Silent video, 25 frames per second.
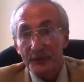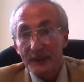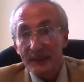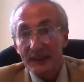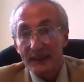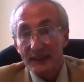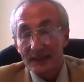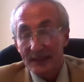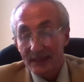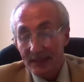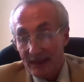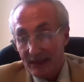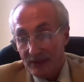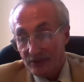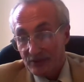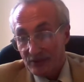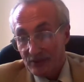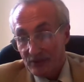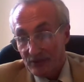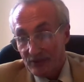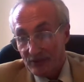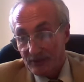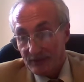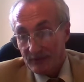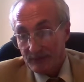
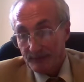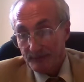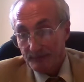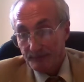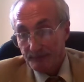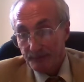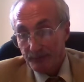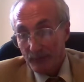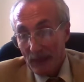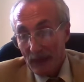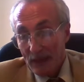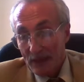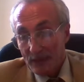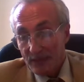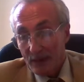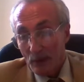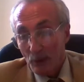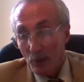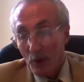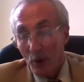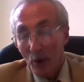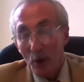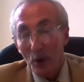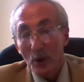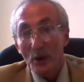elections, they were
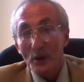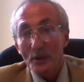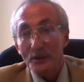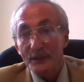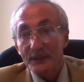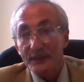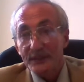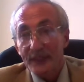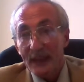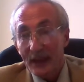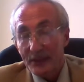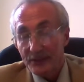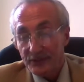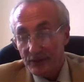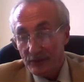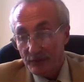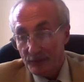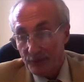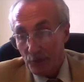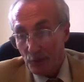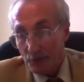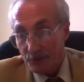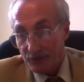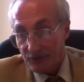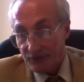held in
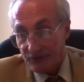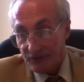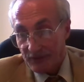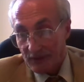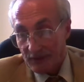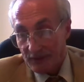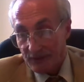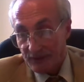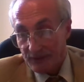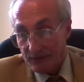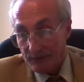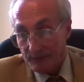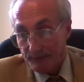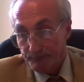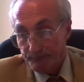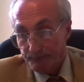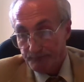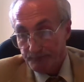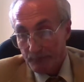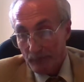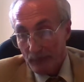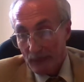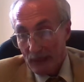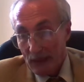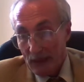1946.
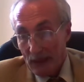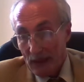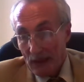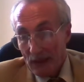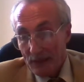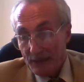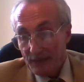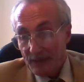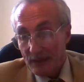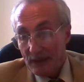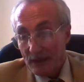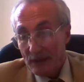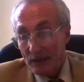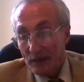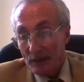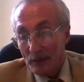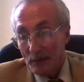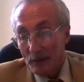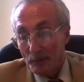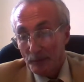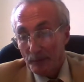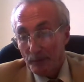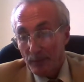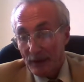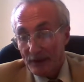The
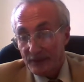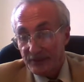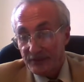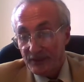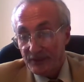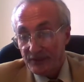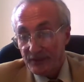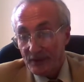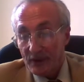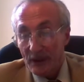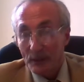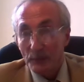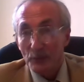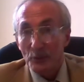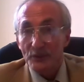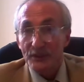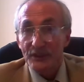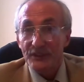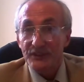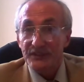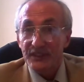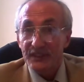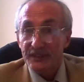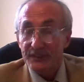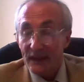Partito
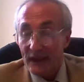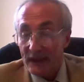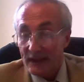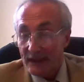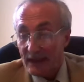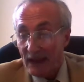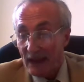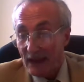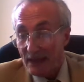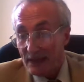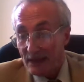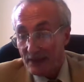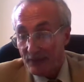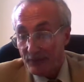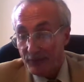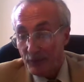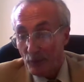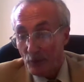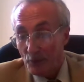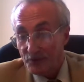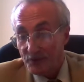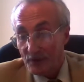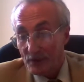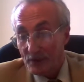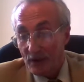Comunista Italiano,
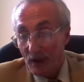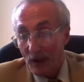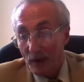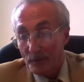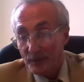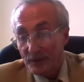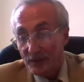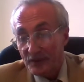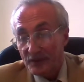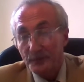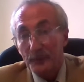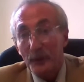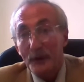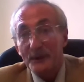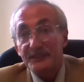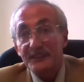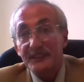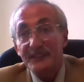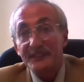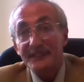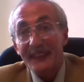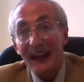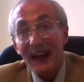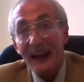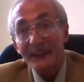Communist Party,
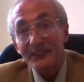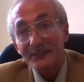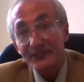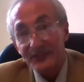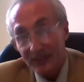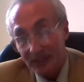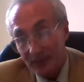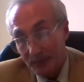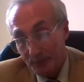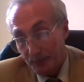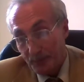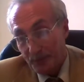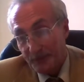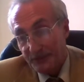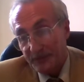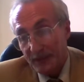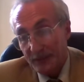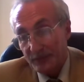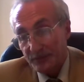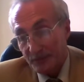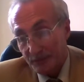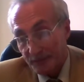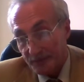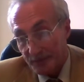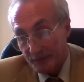19%
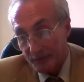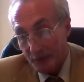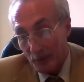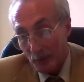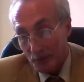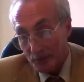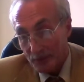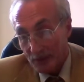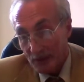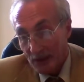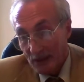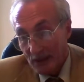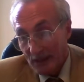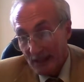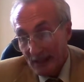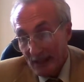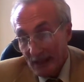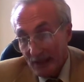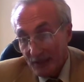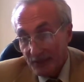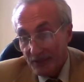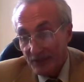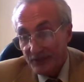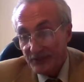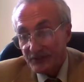of the vote.
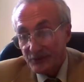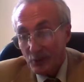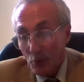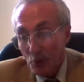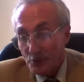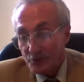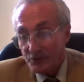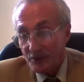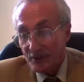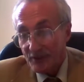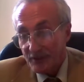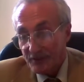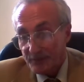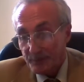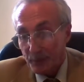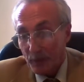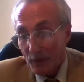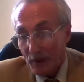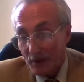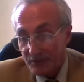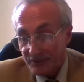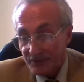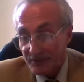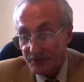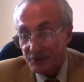The Socialist
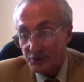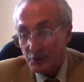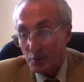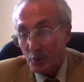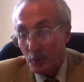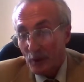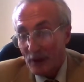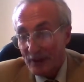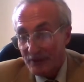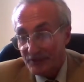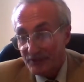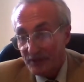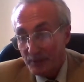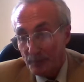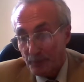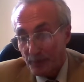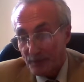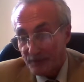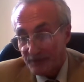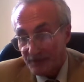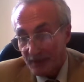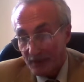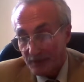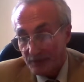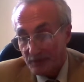Party,
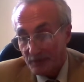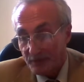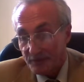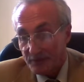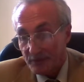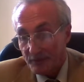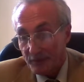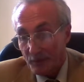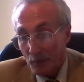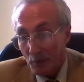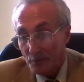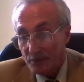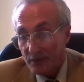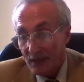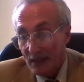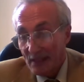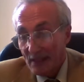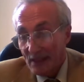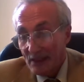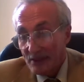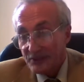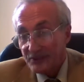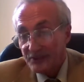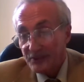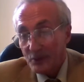20% of the vote.
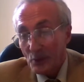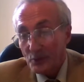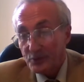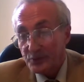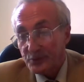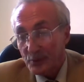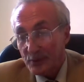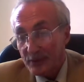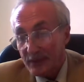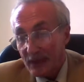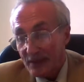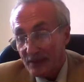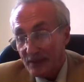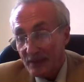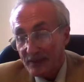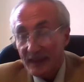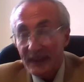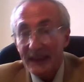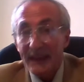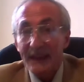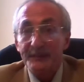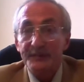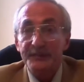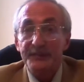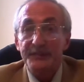So together they
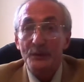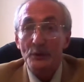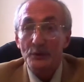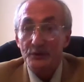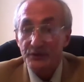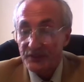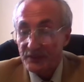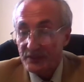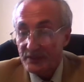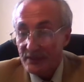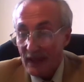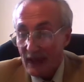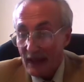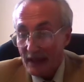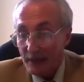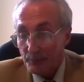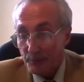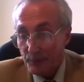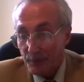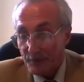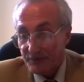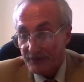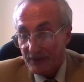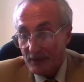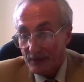have
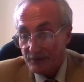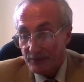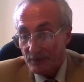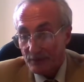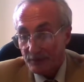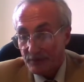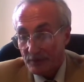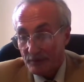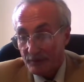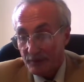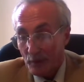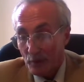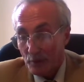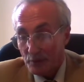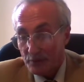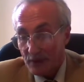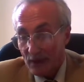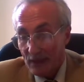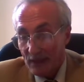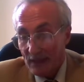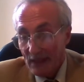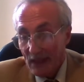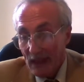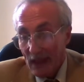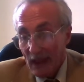39% of the vote.
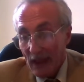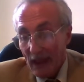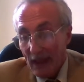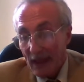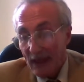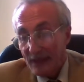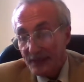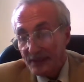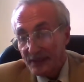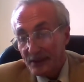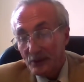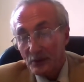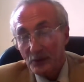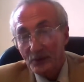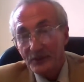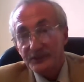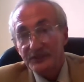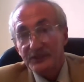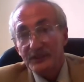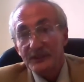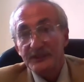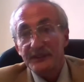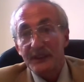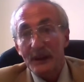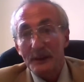And the
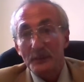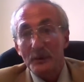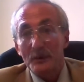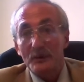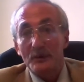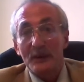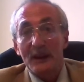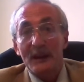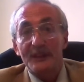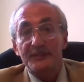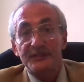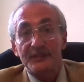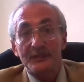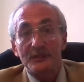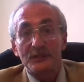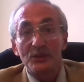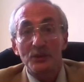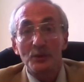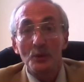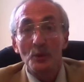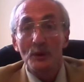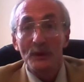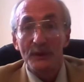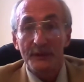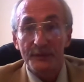Christian Democrats,
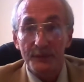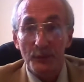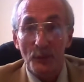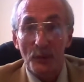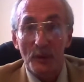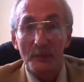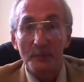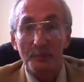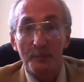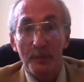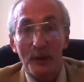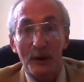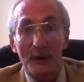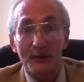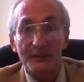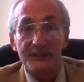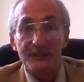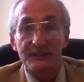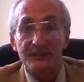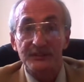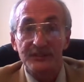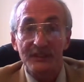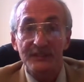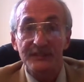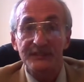newly formed party,
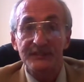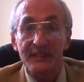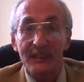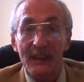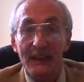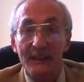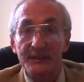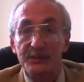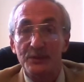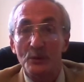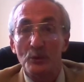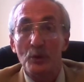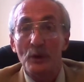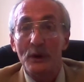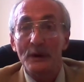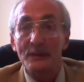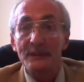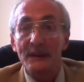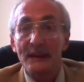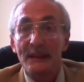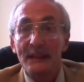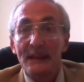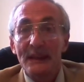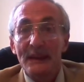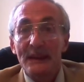just like the one
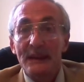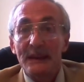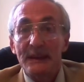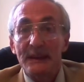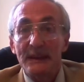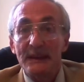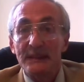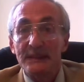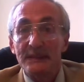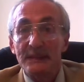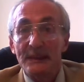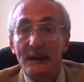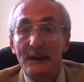in